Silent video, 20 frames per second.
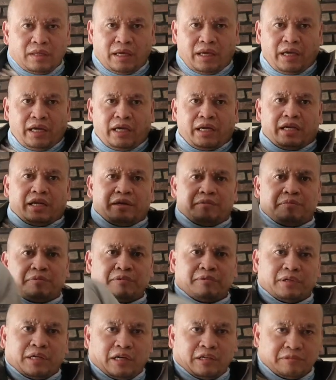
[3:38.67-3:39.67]
and I
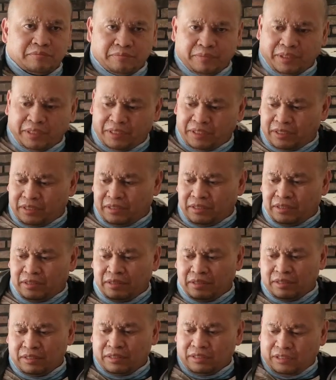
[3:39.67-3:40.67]
pull out my
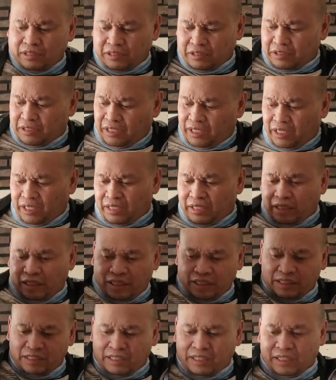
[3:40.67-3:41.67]
good hand
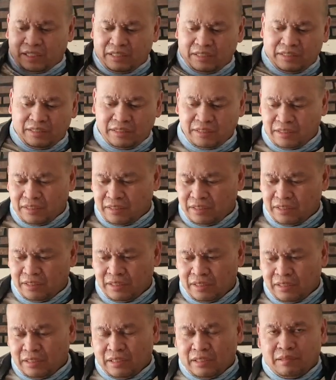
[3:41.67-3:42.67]
like that.
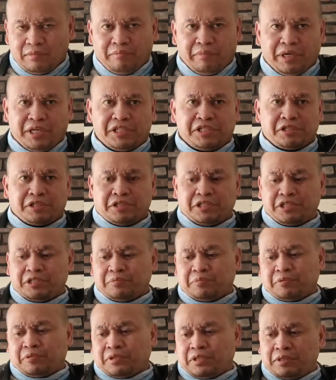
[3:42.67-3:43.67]
Make sure you
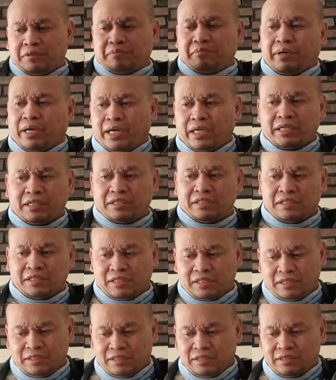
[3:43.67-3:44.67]
pull it back
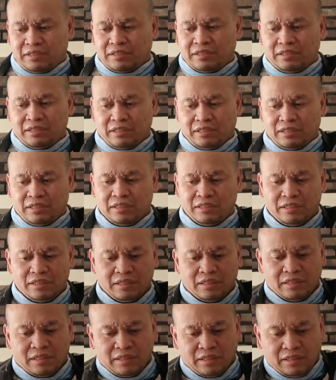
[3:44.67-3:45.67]
inside
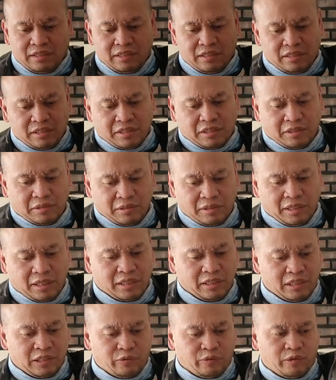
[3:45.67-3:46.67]
so
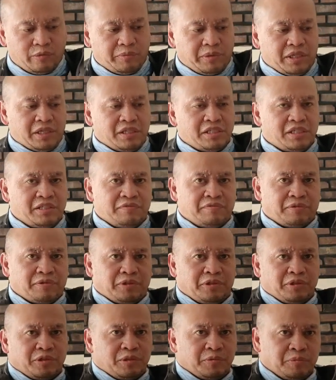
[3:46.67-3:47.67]
that it will be easy for
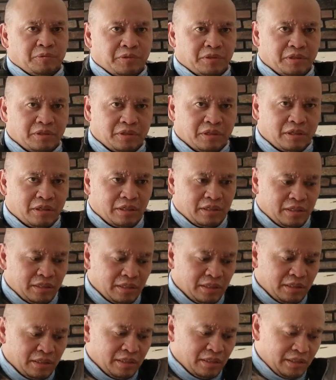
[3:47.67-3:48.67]
you to put it on
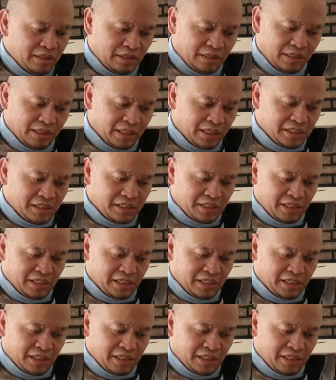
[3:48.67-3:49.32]
the next